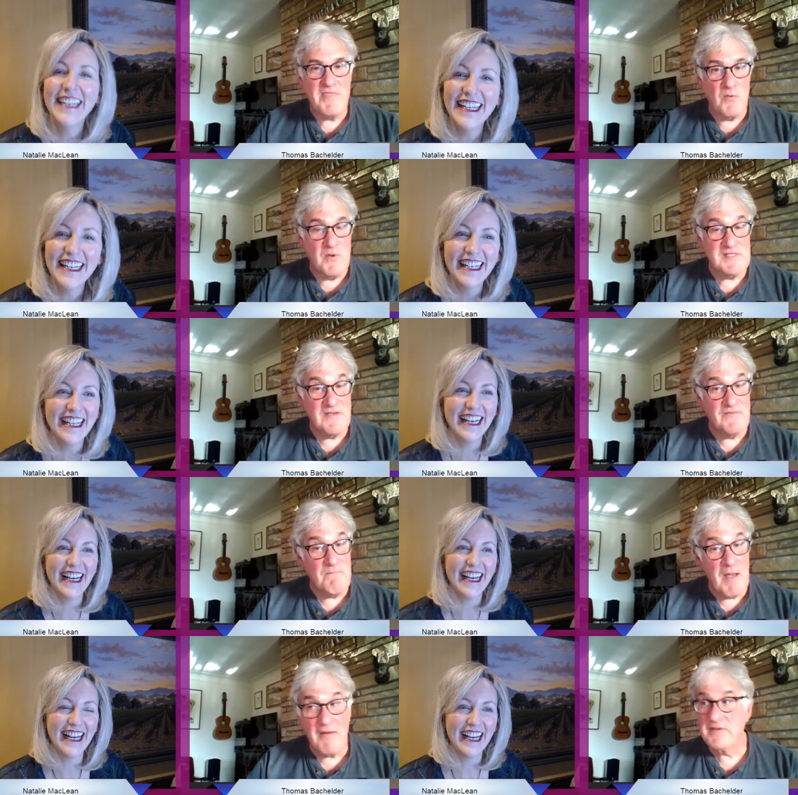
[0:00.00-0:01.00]
Speaker 1: At the risk of
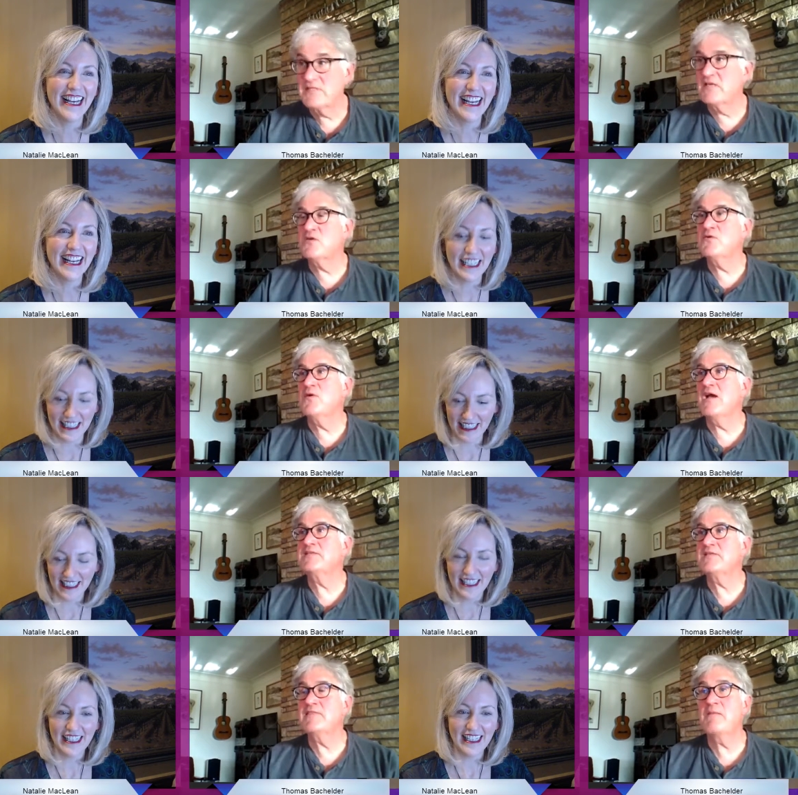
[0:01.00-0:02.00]
embarrassing you, I
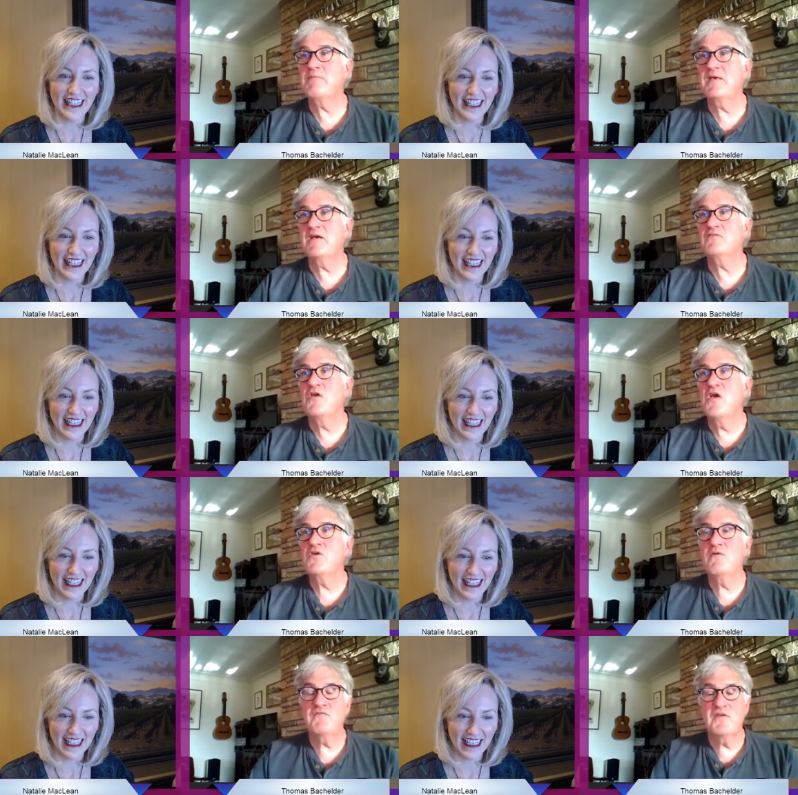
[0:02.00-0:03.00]
said that because
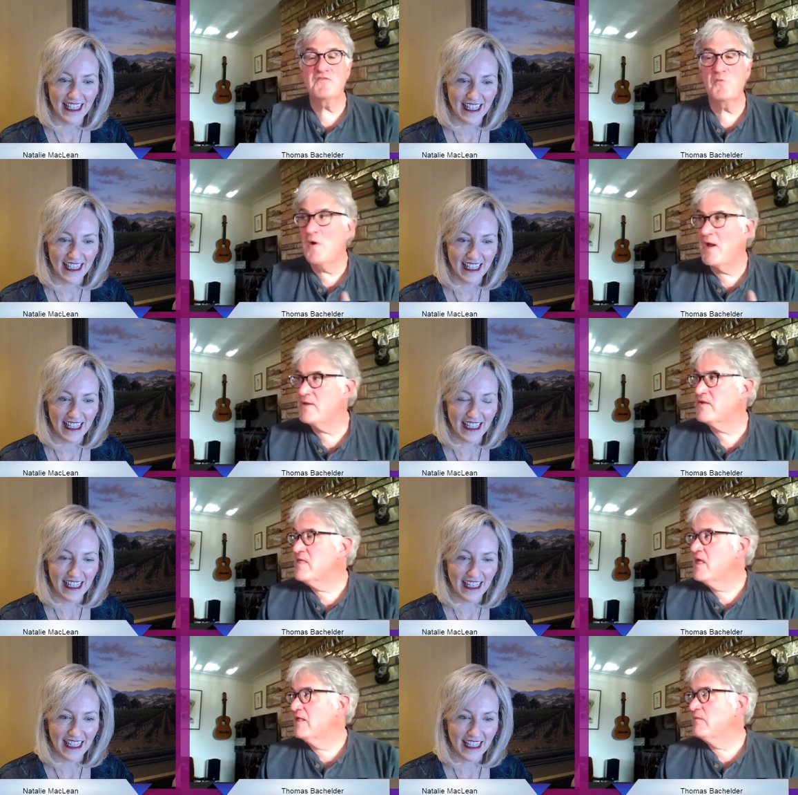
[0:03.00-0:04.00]
you have such a wide
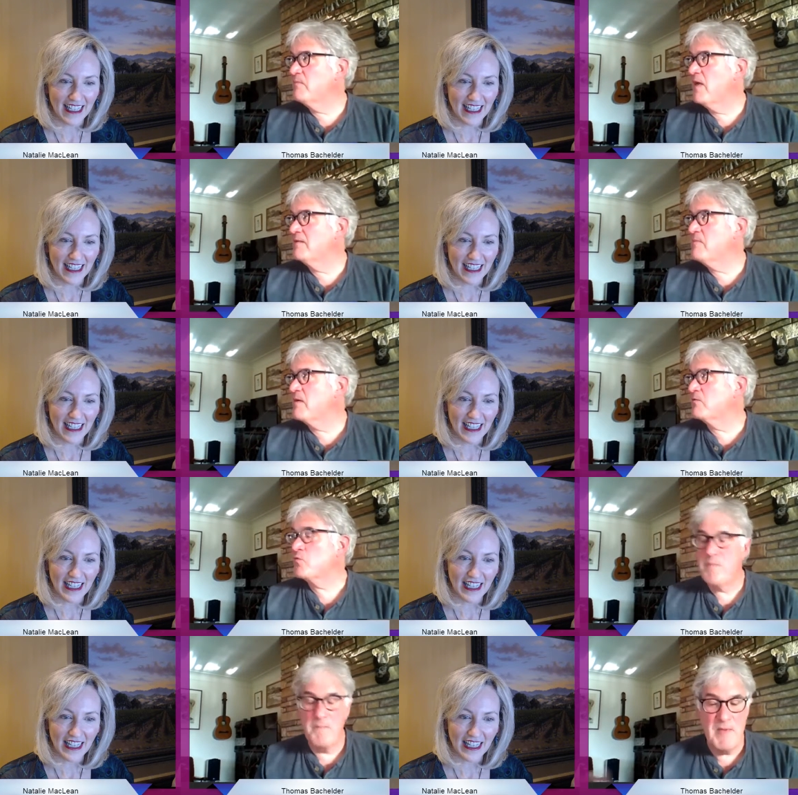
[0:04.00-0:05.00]

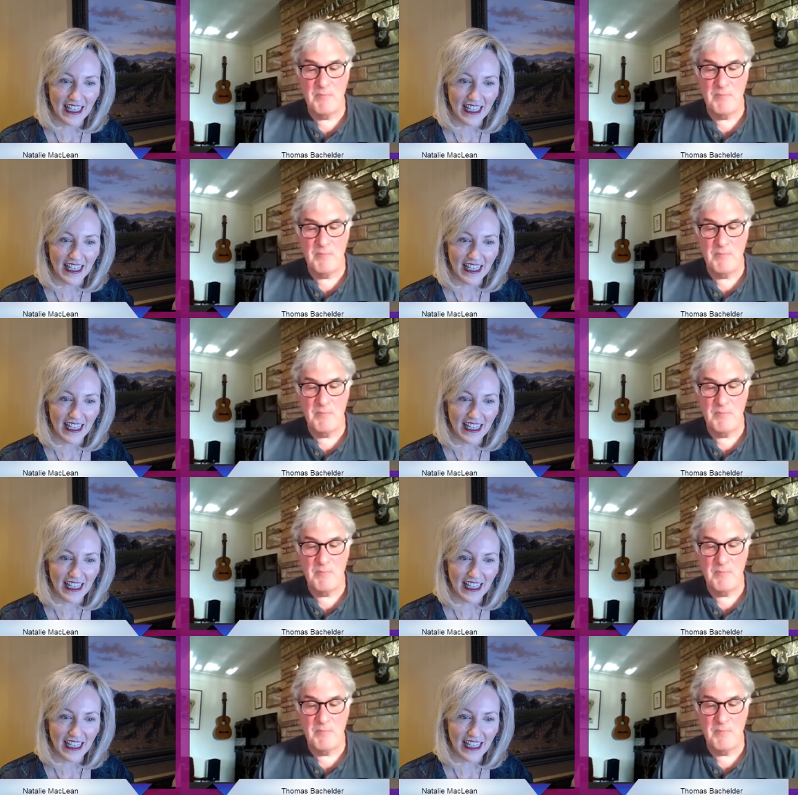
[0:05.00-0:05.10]
group of